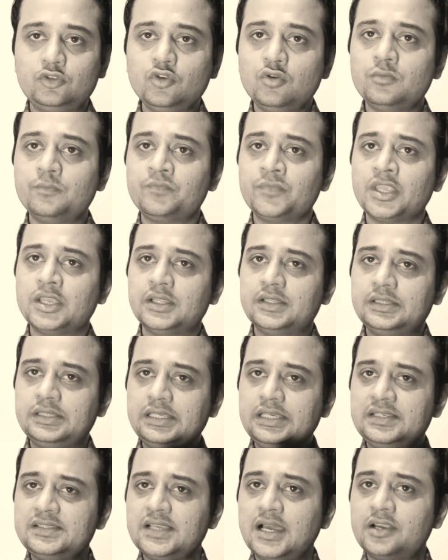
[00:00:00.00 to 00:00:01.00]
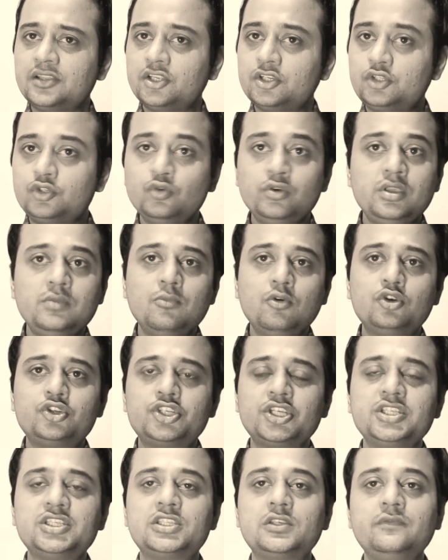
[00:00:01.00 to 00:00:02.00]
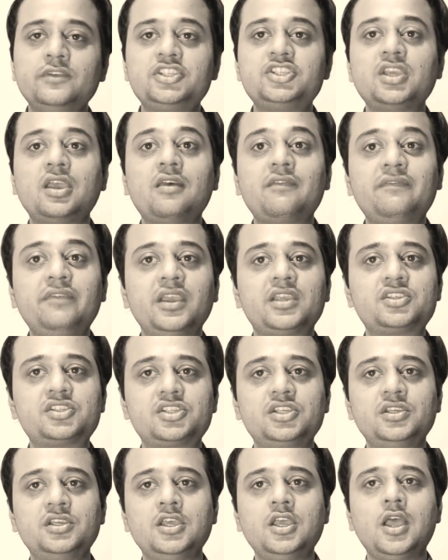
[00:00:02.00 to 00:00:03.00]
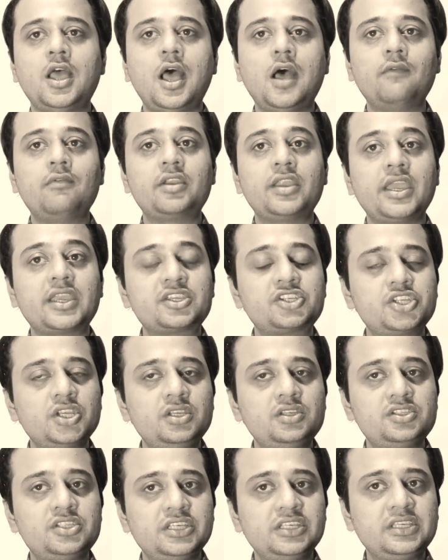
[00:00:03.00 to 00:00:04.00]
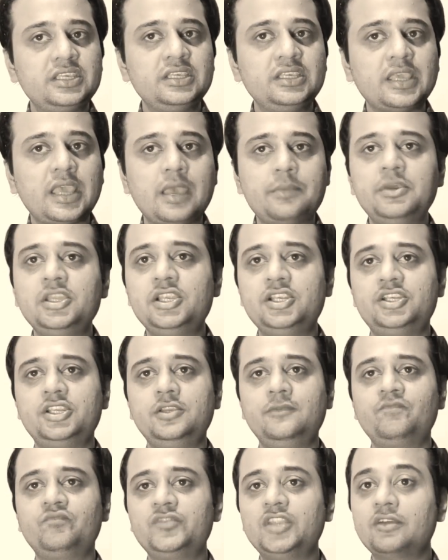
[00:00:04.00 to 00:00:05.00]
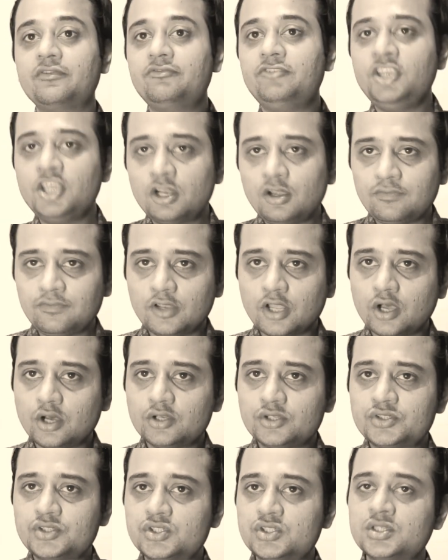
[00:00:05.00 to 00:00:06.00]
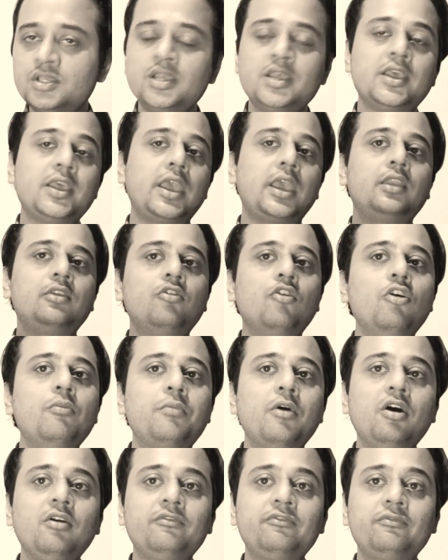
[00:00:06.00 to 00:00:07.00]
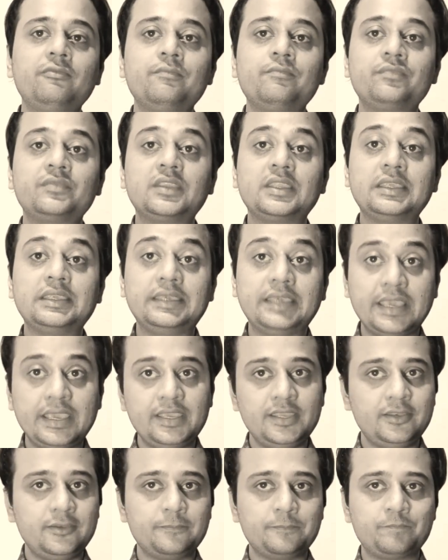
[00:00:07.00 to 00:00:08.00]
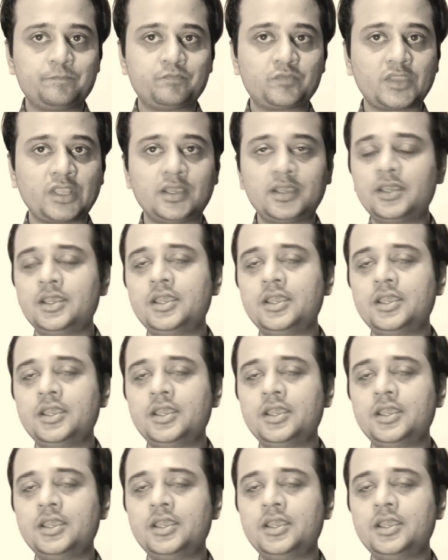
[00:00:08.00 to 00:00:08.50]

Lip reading: So these are the two emotions which affect our action taking ability: the fear of loss and hope of gain.